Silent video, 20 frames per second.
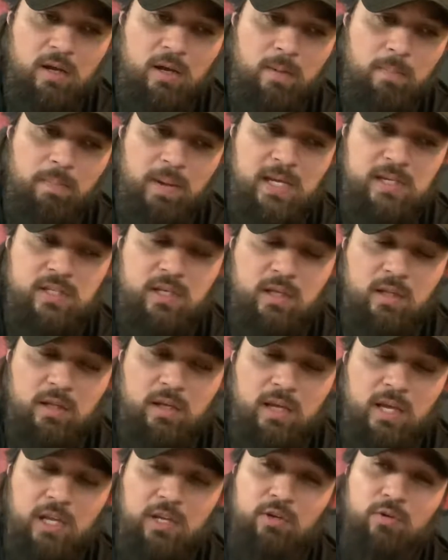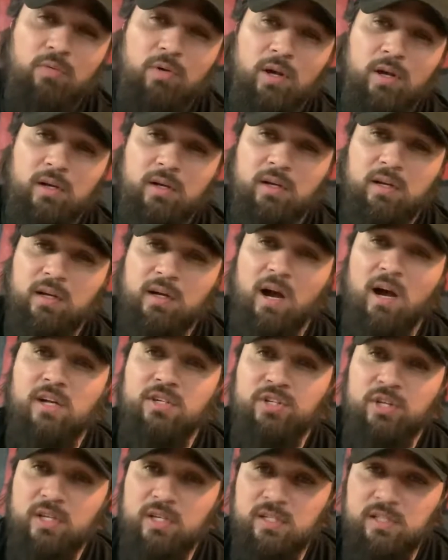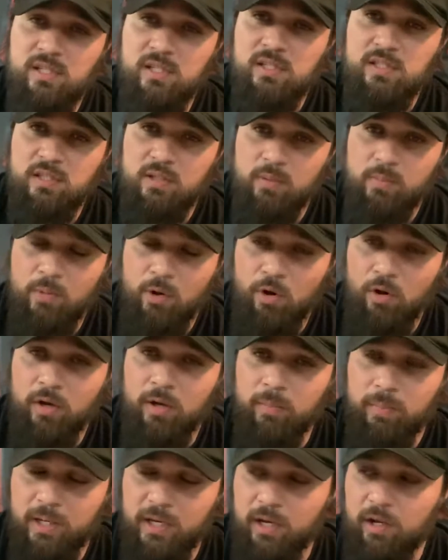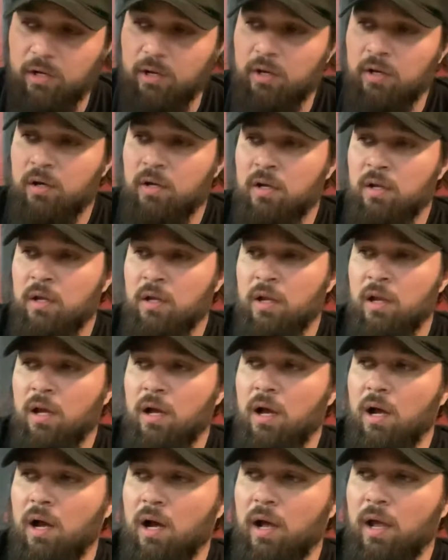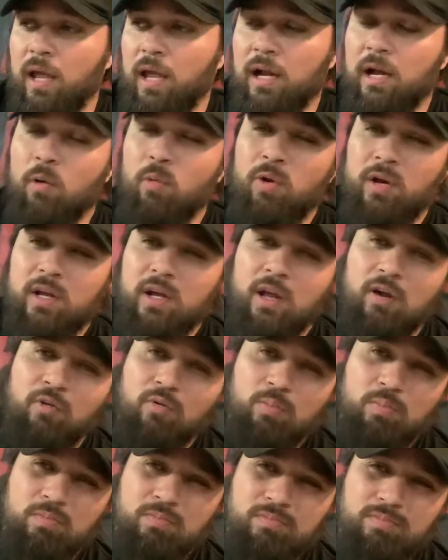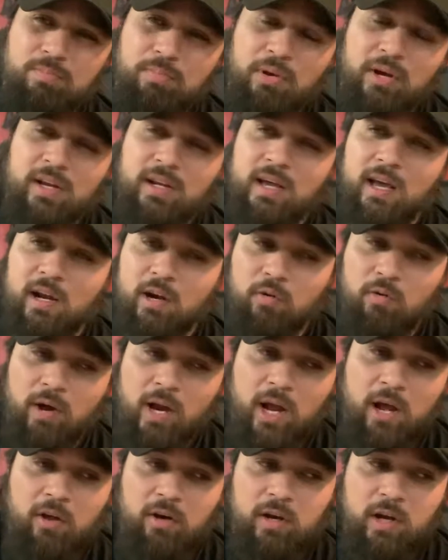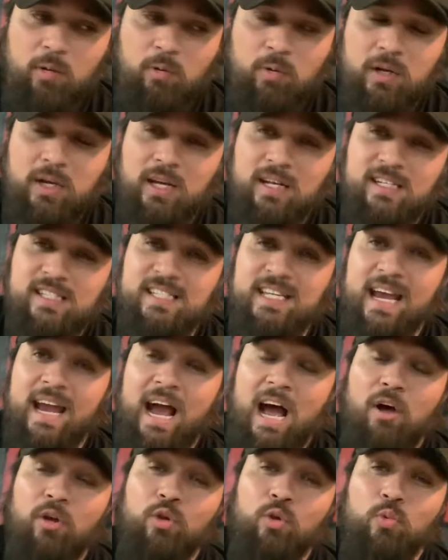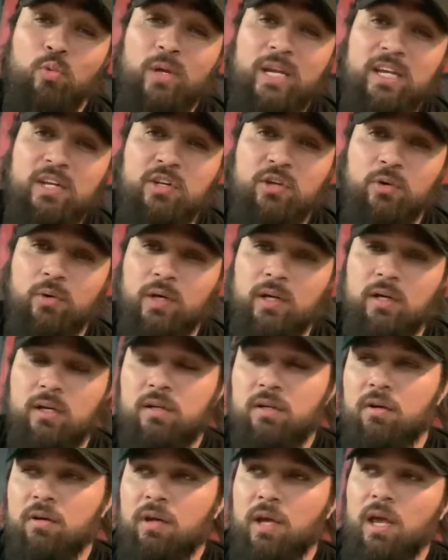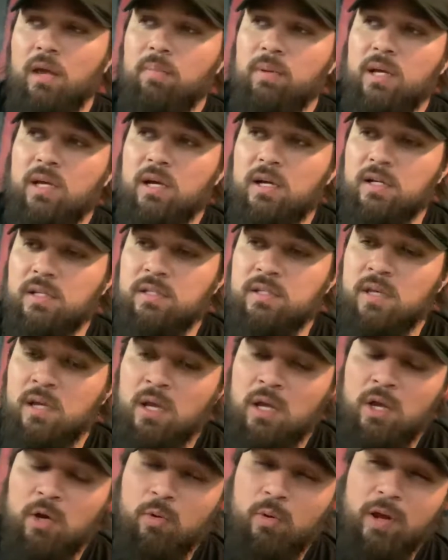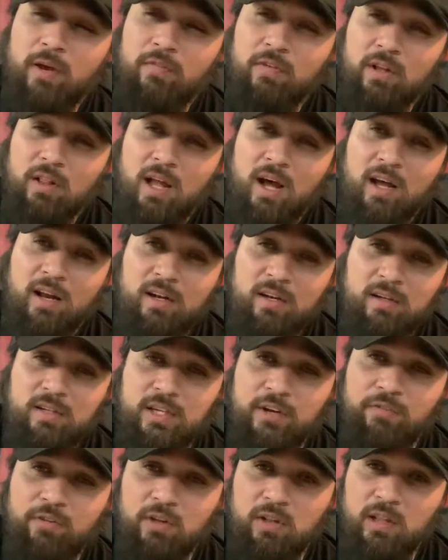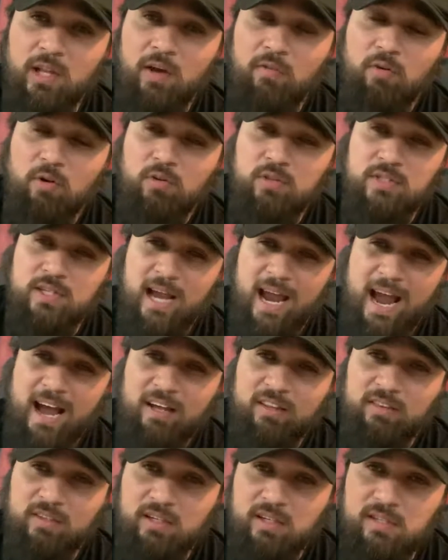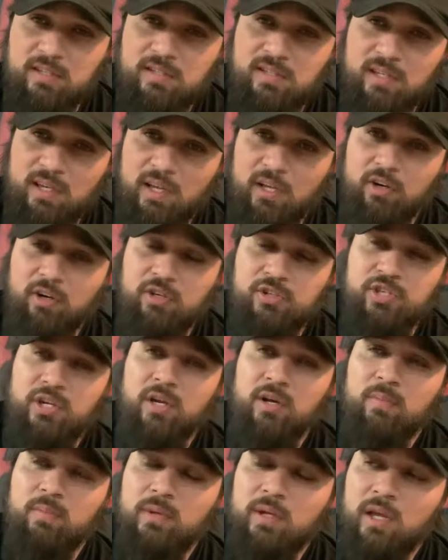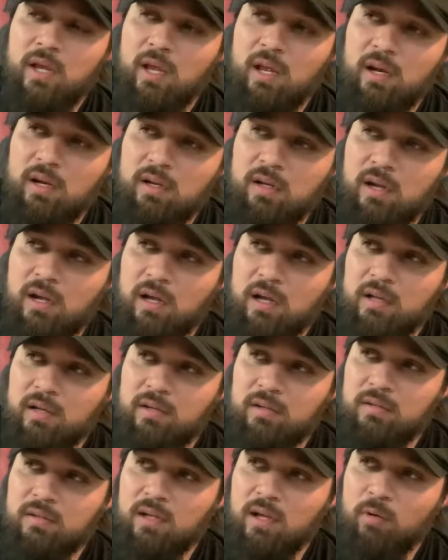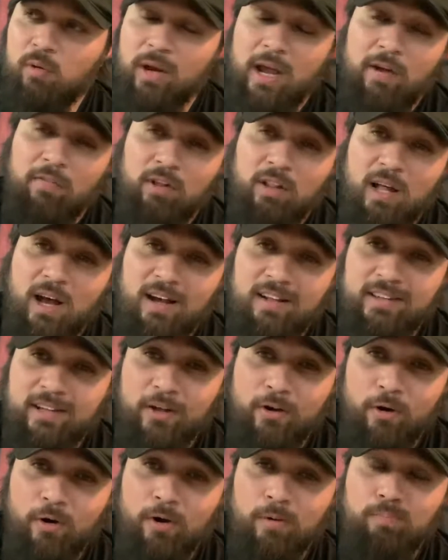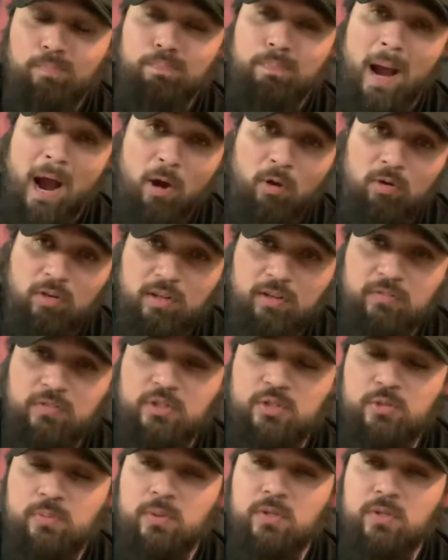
basically, can you run a conjugate system on a beginner? And I want to kind of bring that around, and I want to kind of say, how do we do it? Okay, because we have a lot of different levels athletes in our gym, and we have a lot that aren't powerlifters per